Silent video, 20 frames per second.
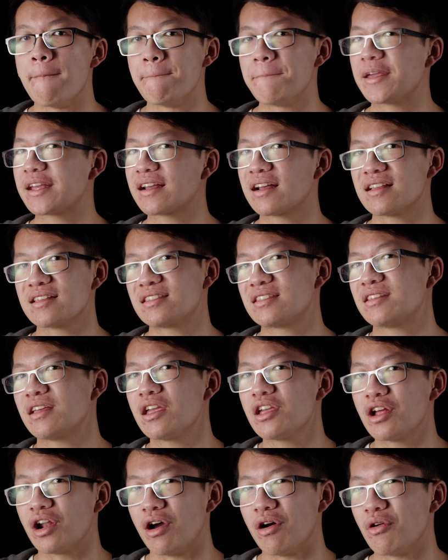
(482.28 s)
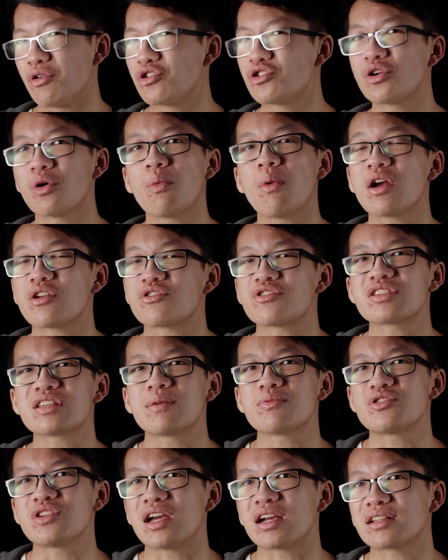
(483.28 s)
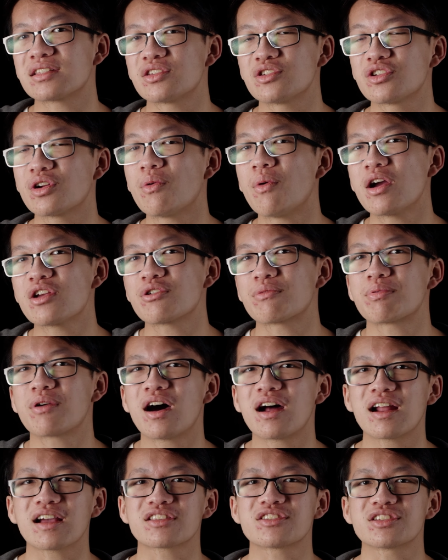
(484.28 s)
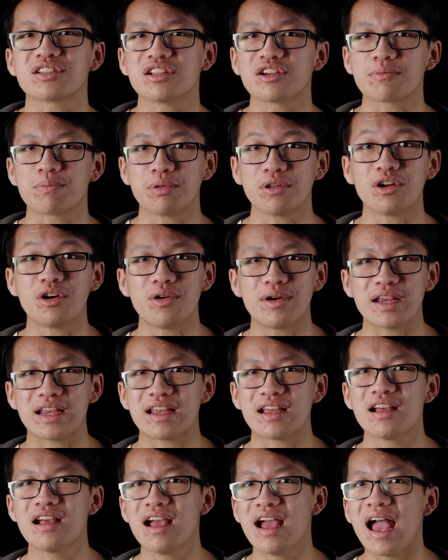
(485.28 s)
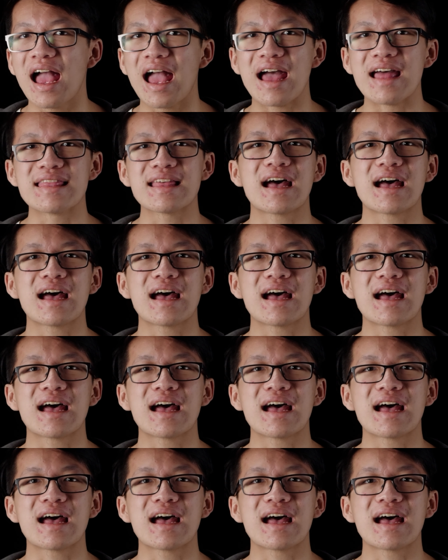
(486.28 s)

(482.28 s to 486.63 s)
because you don't want your product to look blurry, and